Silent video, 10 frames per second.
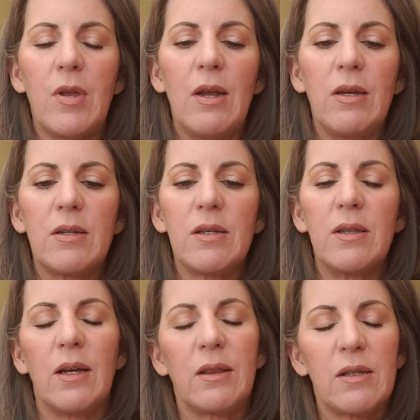dentists
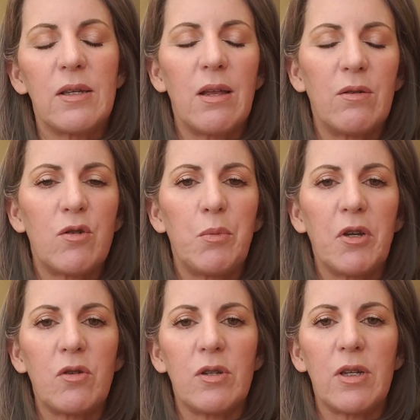and like this other
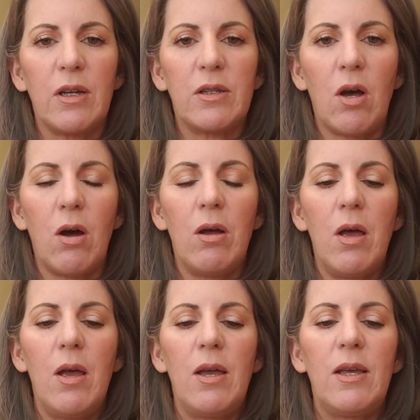specialist I saw,
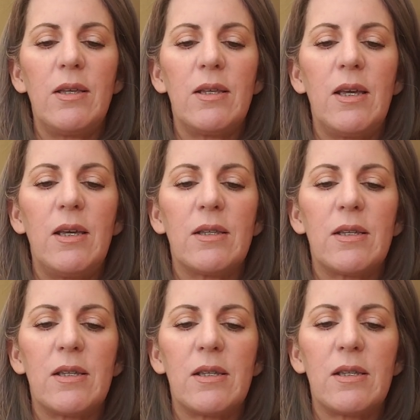he had
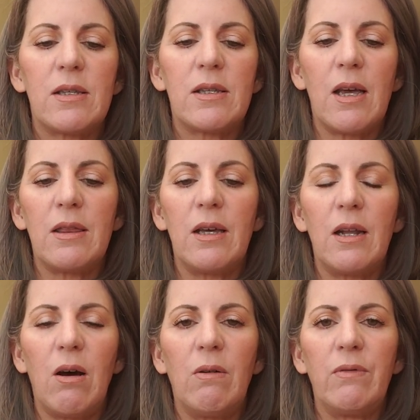said
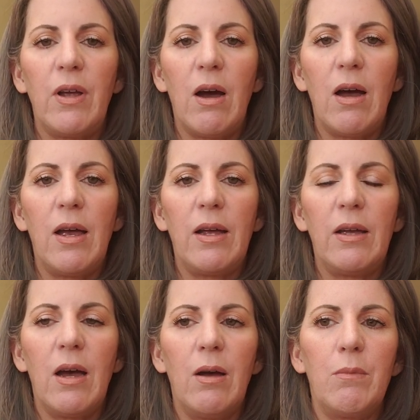that
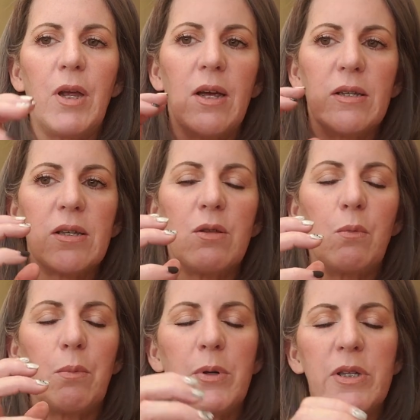LVI, because of the
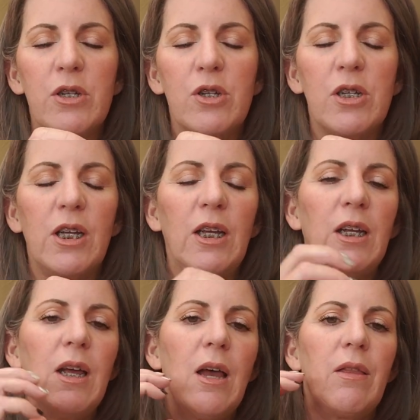
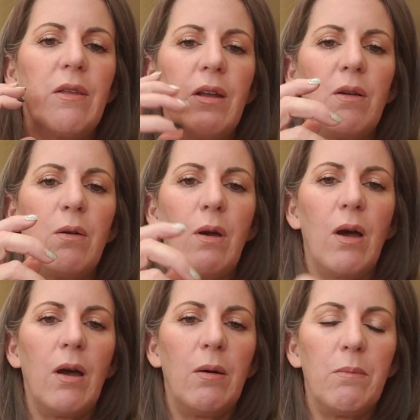positioning, that it
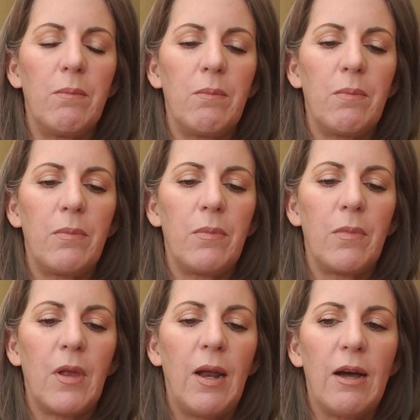
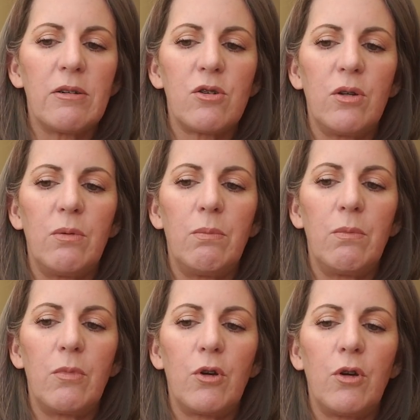actually
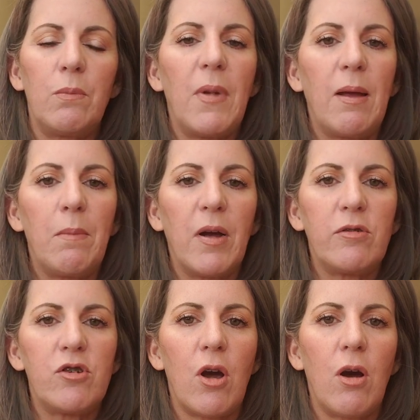could make my
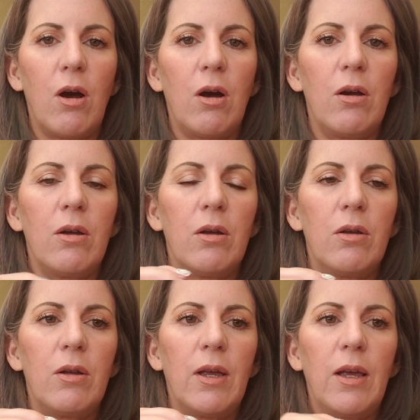jaw
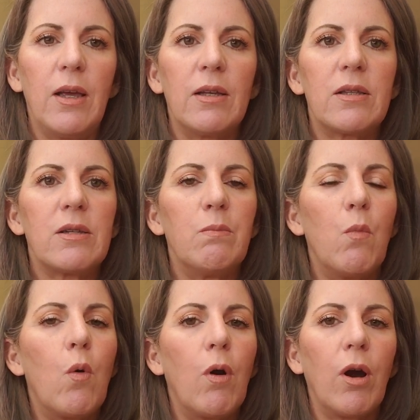hit
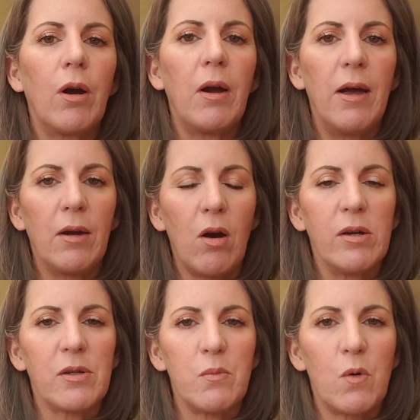more and
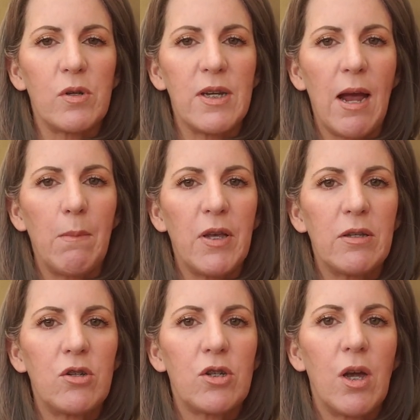cause more
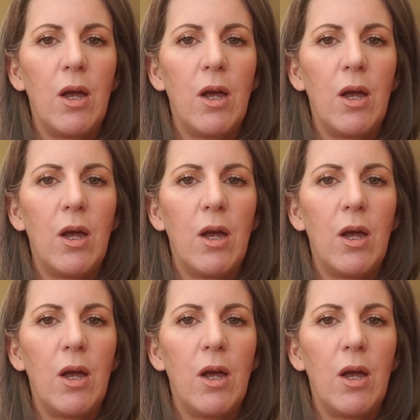damage.